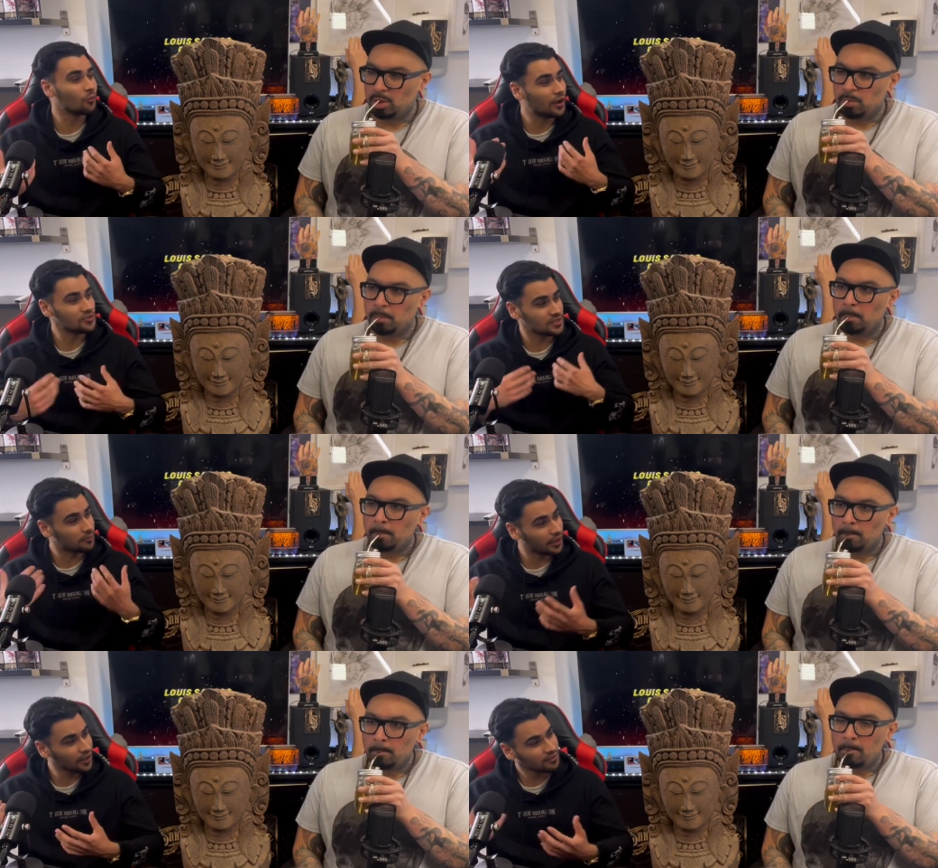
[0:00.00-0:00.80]
Speaker 1: whilst
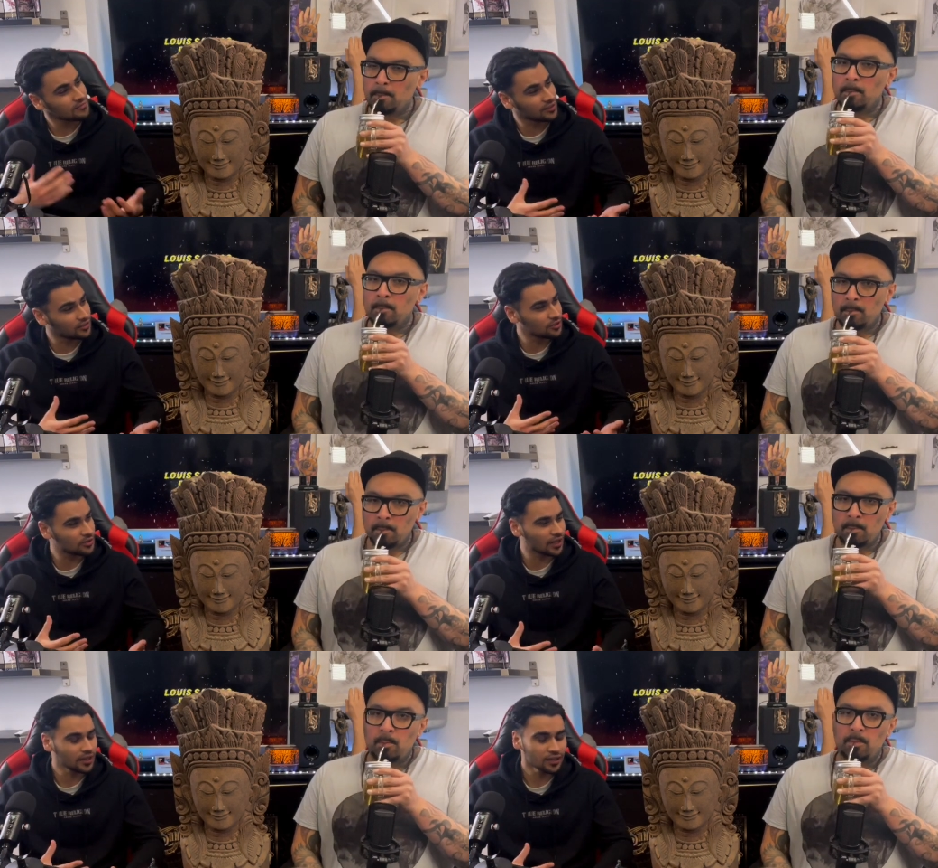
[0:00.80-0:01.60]
I'm here in the
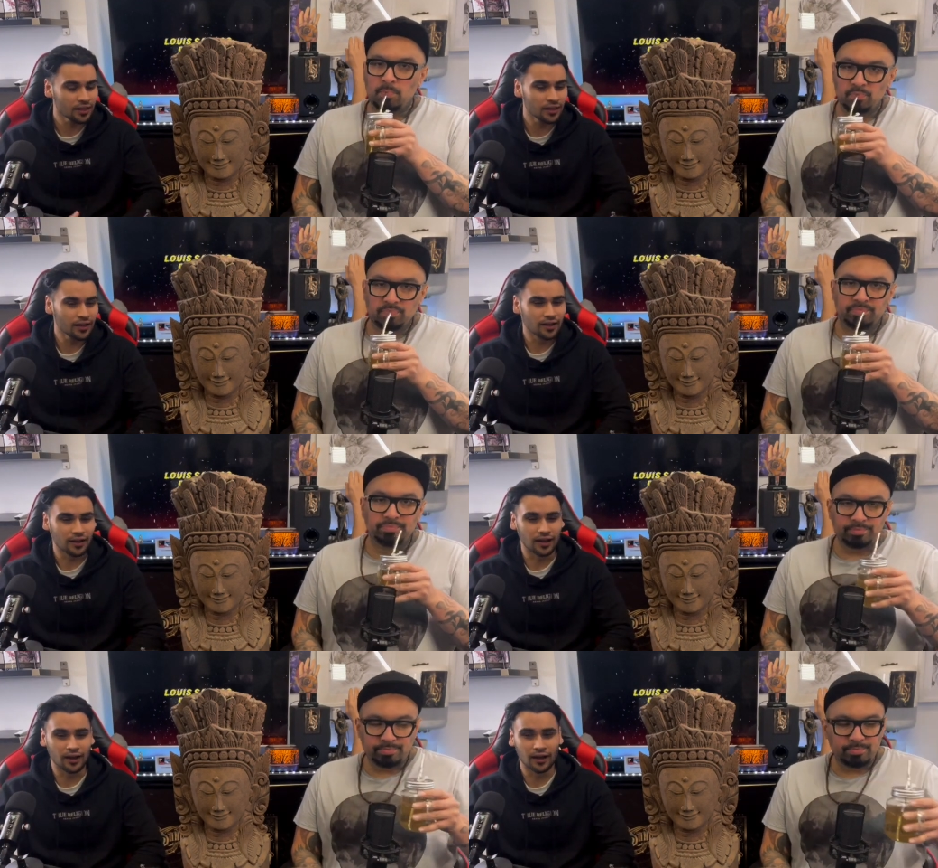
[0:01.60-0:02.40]
UK.
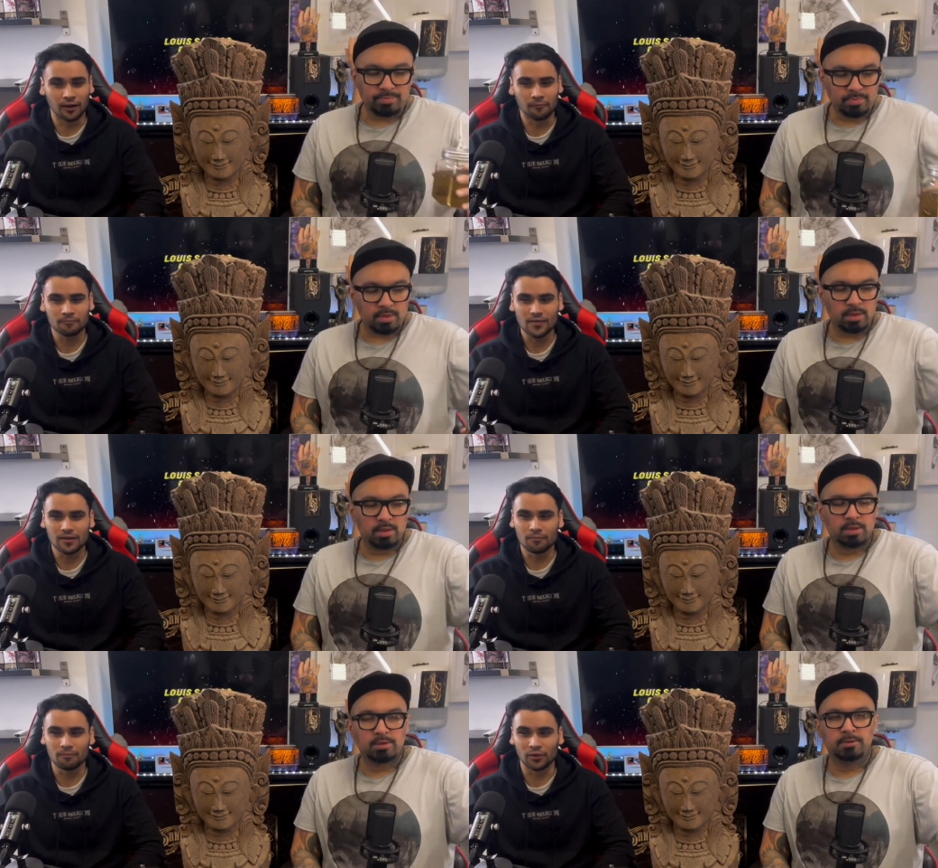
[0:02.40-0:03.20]
Um,
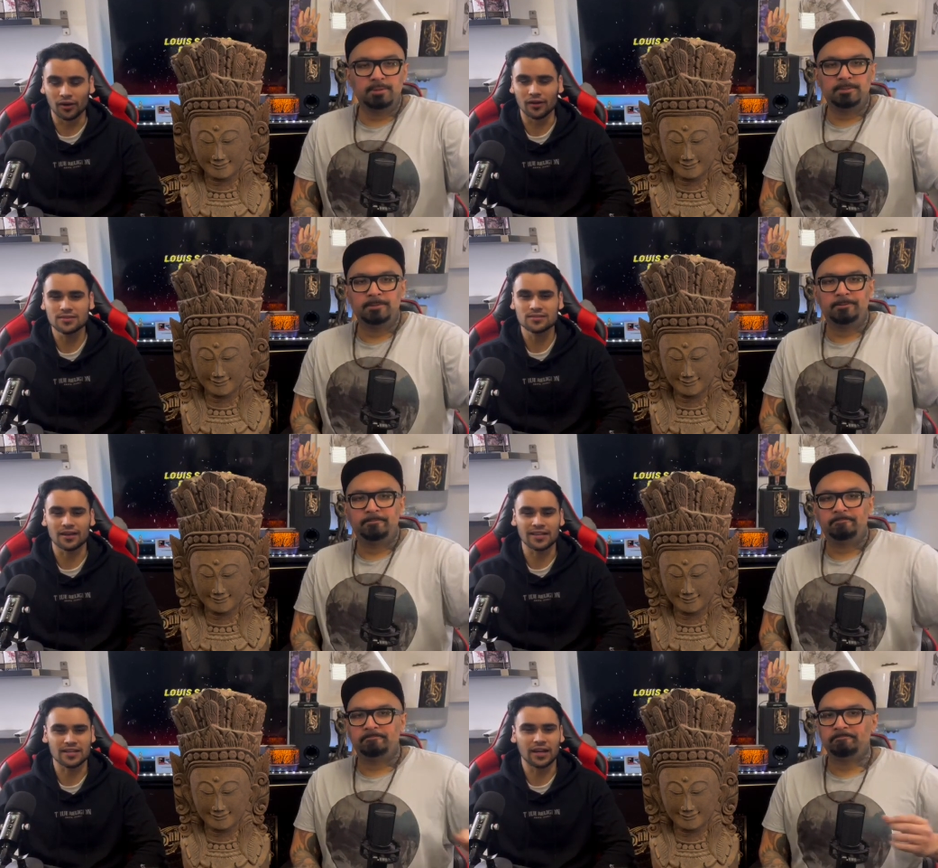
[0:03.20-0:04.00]
but as
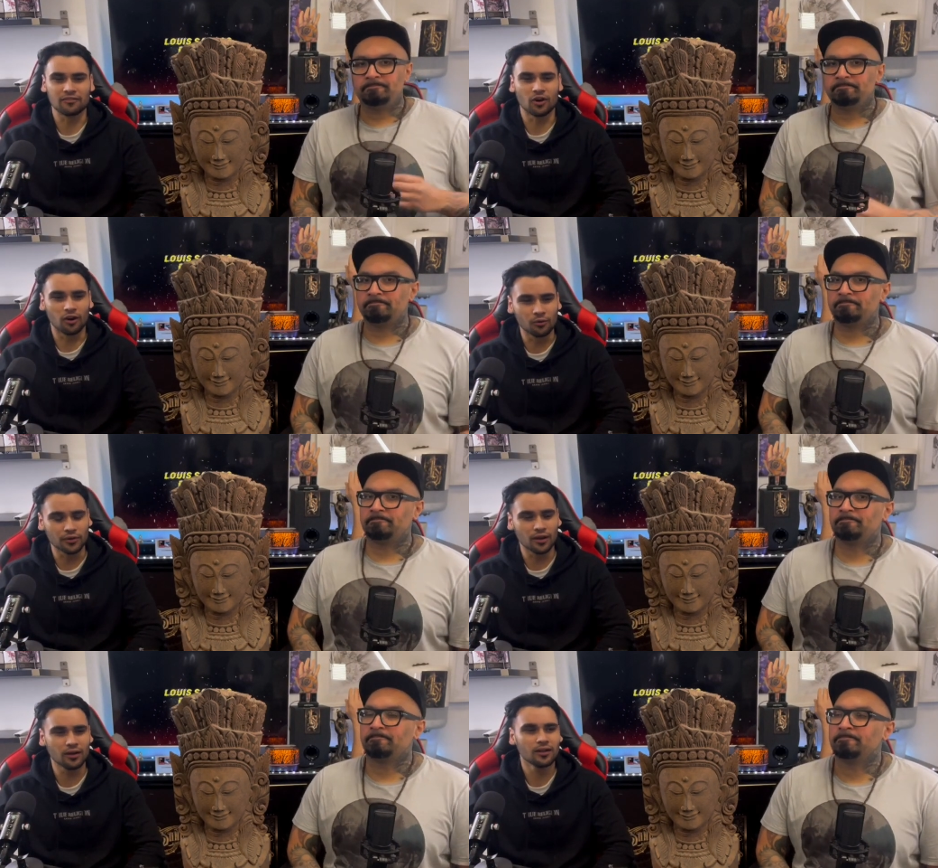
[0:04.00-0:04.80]
I kind of got
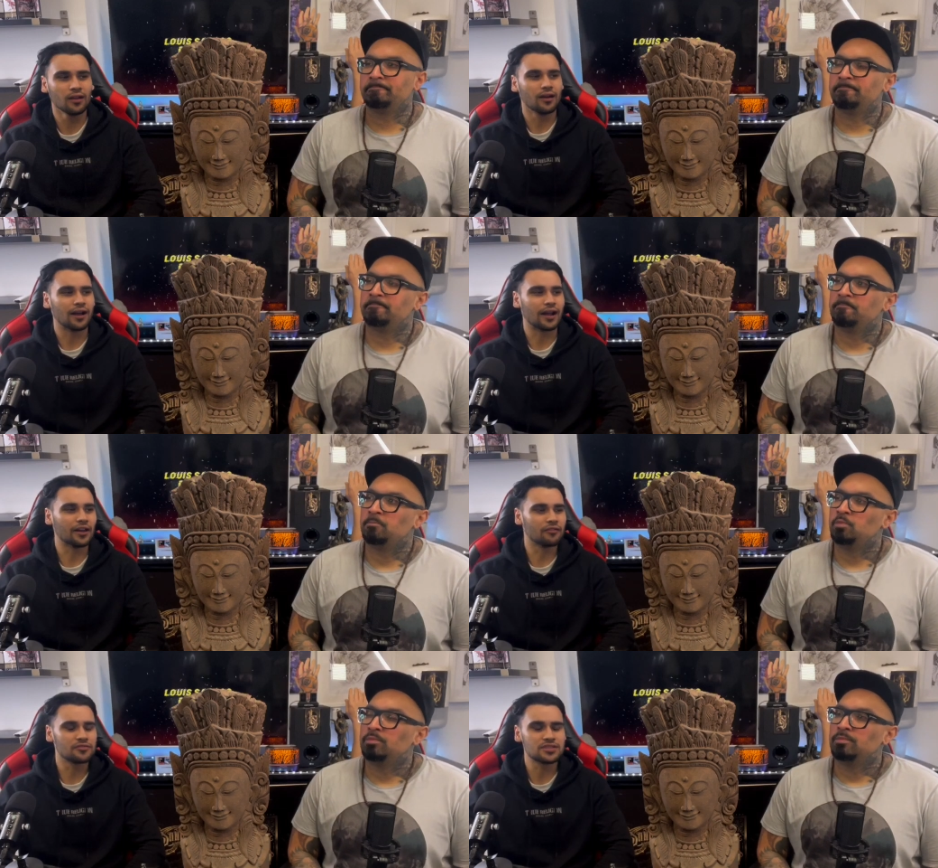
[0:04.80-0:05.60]
older, I
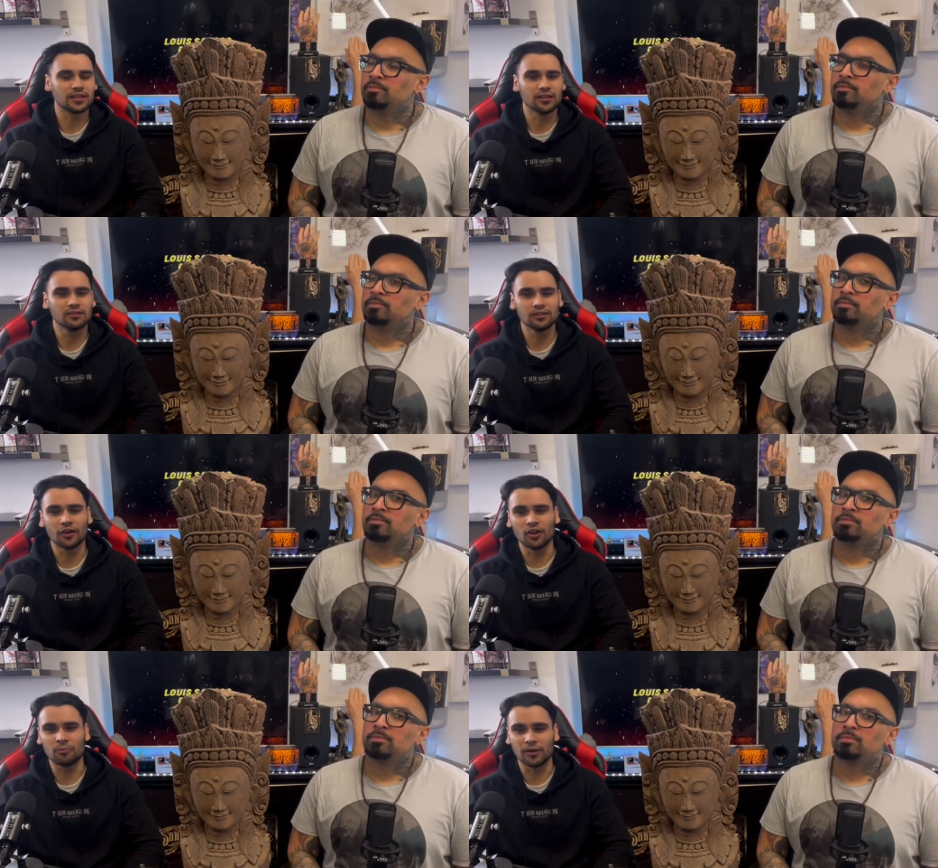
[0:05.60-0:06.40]
kind of obviously
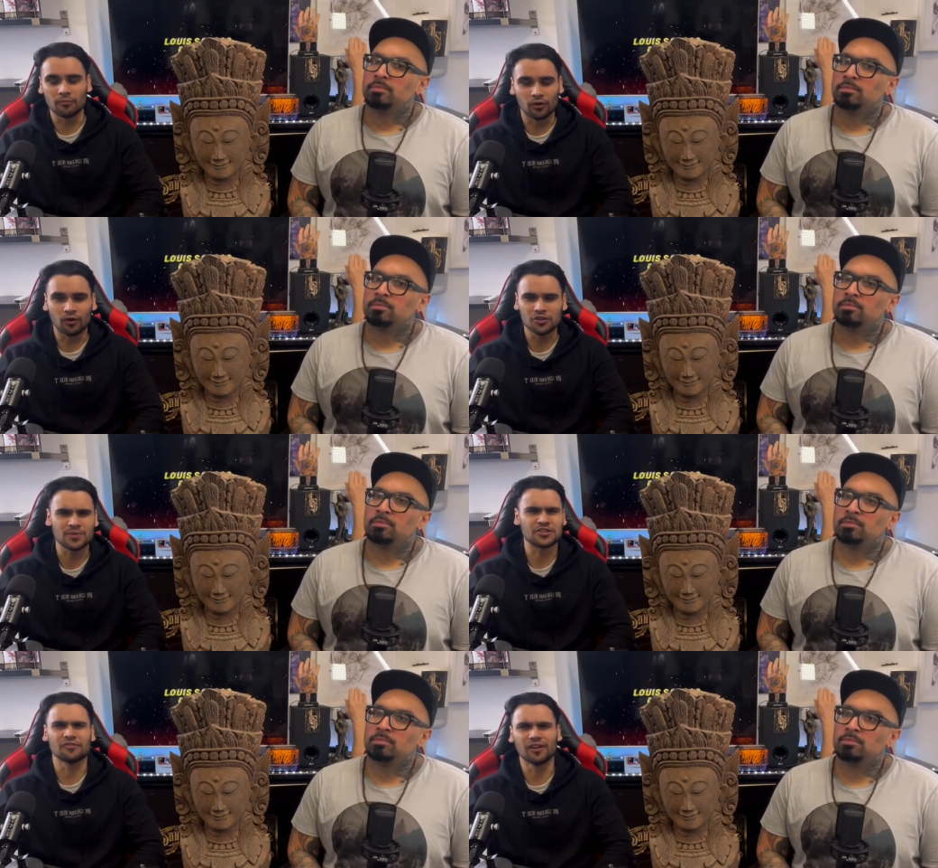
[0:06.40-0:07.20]
learned a bit more,
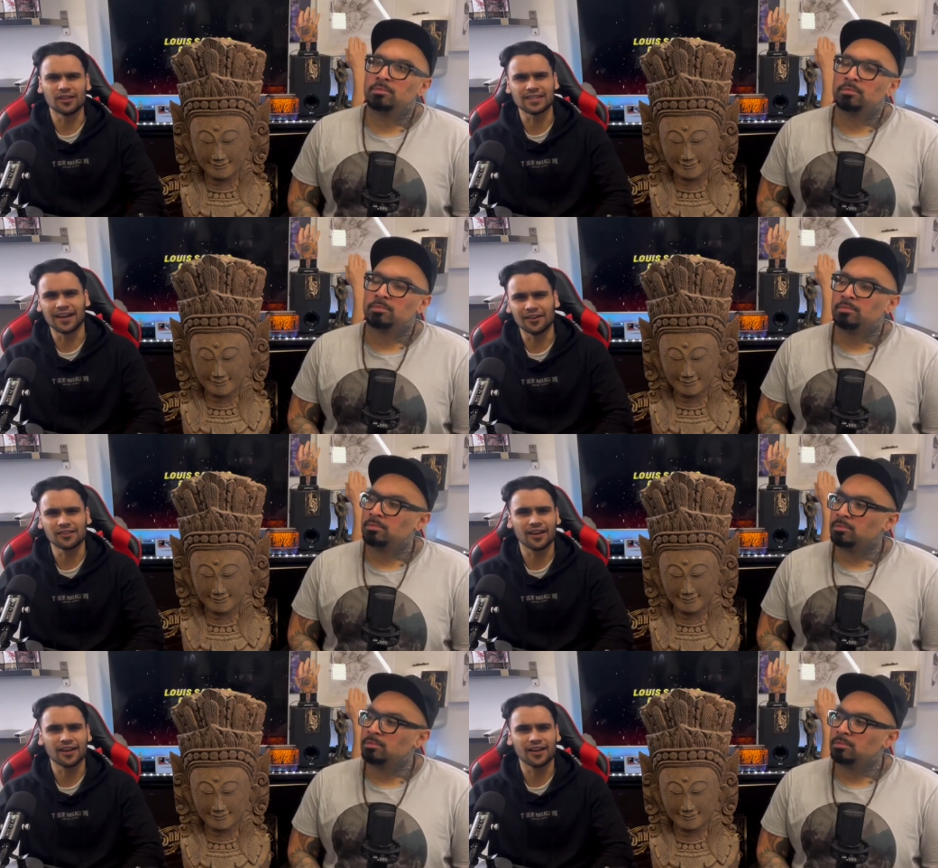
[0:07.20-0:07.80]
especially over lockdown.